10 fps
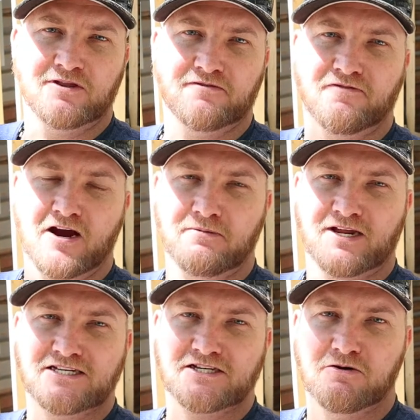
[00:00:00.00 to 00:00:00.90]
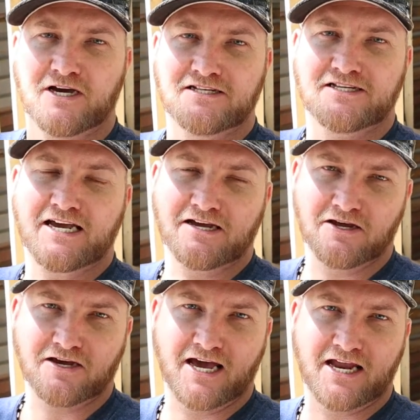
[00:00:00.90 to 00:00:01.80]
with the framing, let's go ahead and take a
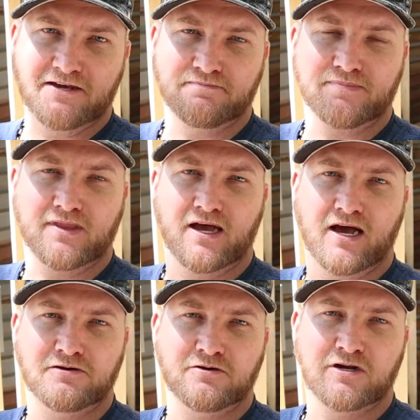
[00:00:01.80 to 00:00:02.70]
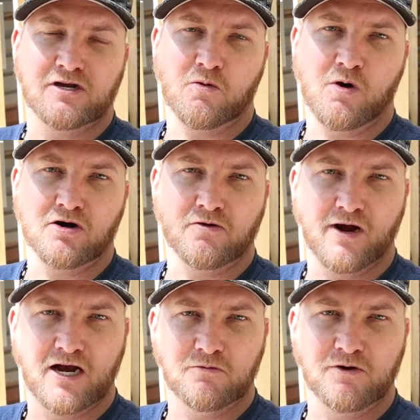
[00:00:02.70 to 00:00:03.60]
look at it. I'll do a little walk
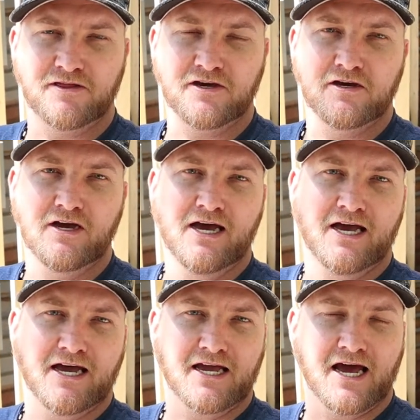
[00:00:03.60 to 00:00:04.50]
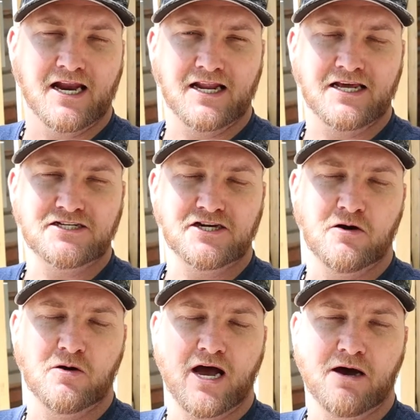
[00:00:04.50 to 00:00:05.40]
around with you and kind of let you
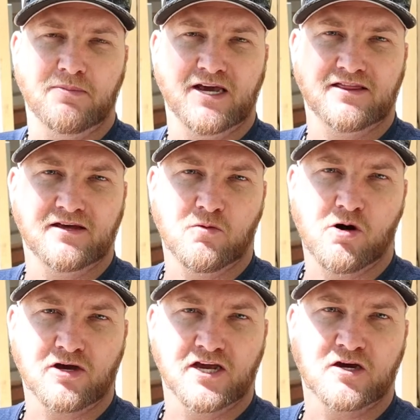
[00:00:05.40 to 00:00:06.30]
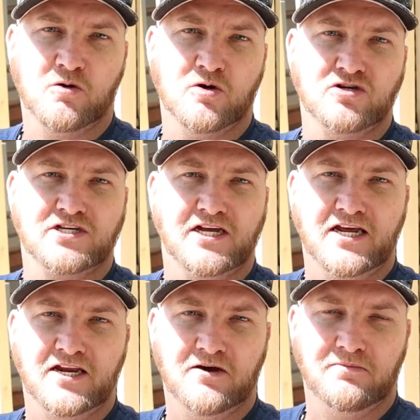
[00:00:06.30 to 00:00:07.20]
know how big the walk-in cooler is going
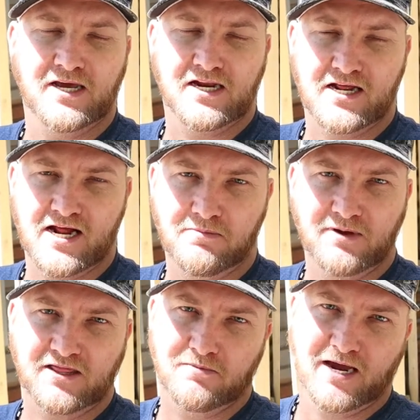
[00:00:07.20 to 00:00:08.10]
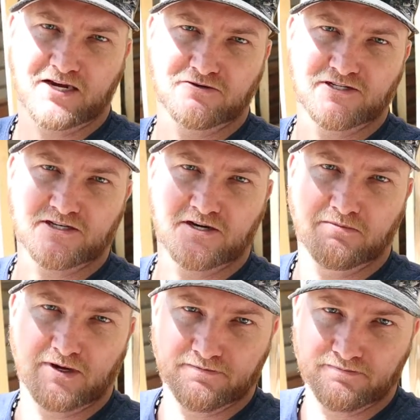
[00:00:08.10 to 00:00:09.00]
to end up being and how big the pantry is going
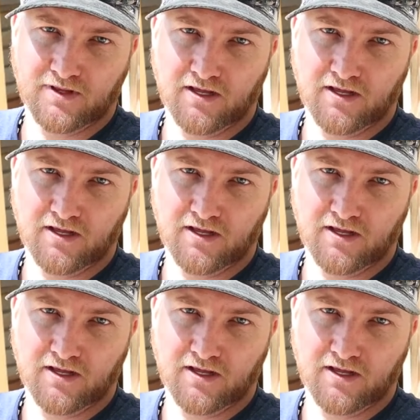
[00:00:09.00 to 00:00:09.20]
to be.